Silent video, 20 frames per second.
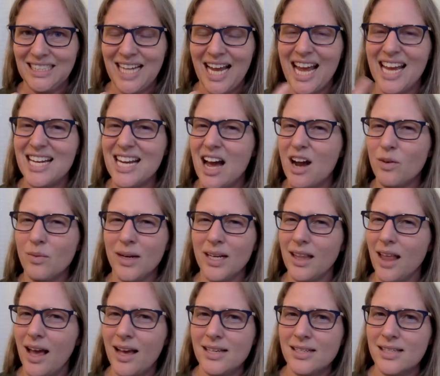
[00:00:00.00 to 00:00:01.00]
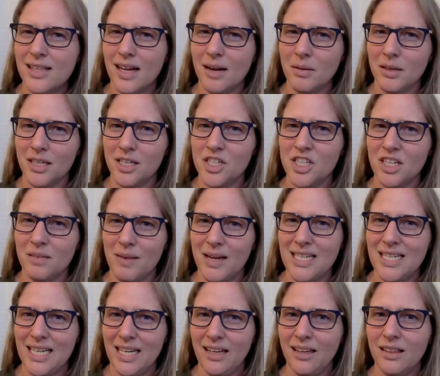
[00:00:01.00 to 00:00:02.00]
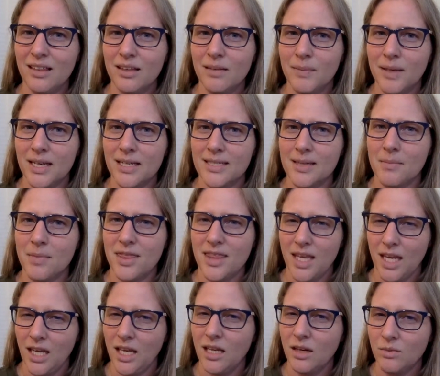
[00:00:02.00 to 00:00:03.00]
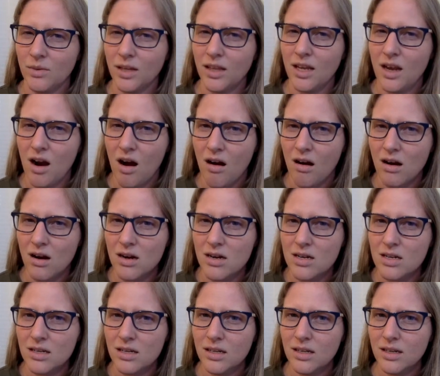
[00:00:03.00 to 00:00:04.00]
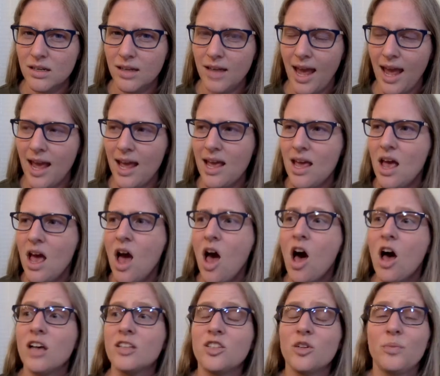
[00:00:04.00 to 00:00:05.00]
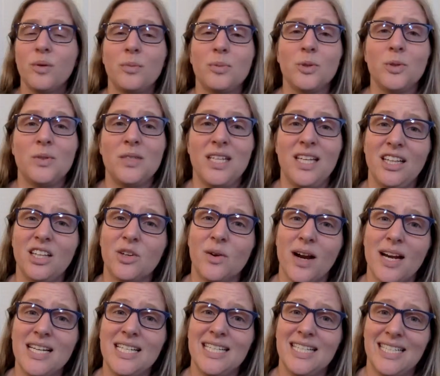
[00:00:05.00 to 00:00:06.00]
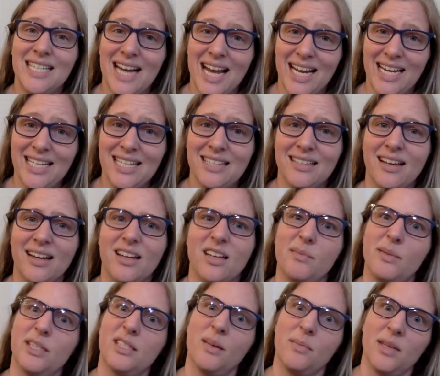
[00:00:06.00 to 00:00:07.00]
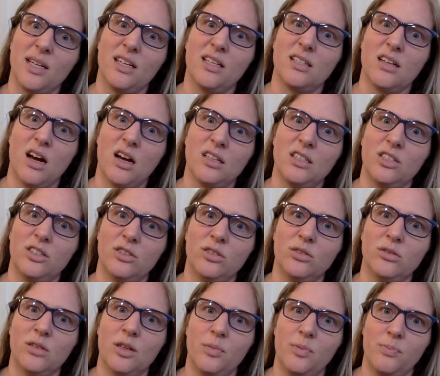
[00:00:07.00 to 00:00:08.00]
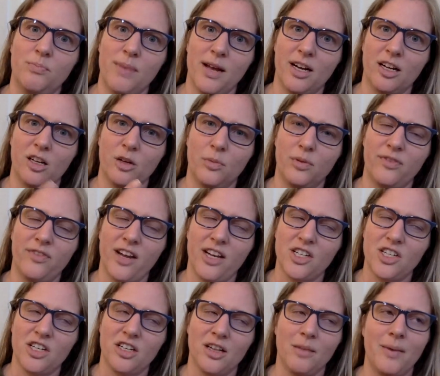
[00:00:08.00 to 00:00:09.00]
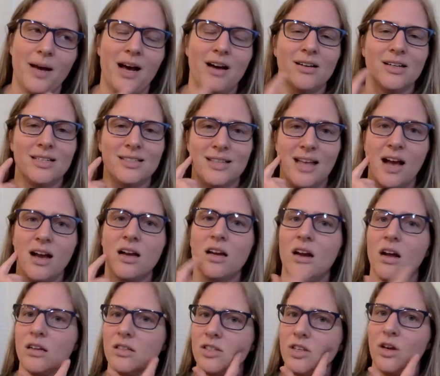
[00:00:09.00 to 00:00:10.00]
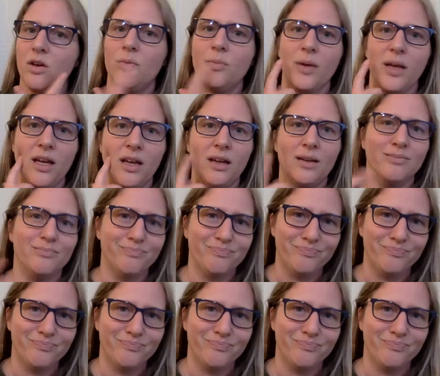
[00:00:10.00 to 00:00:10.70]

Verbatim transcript: and not realize that I'm clenching my teeth because I'm thinking really hard. Okay. Also, people who teeth grind at night, that could be something to talk to a medical professional about because that can also be,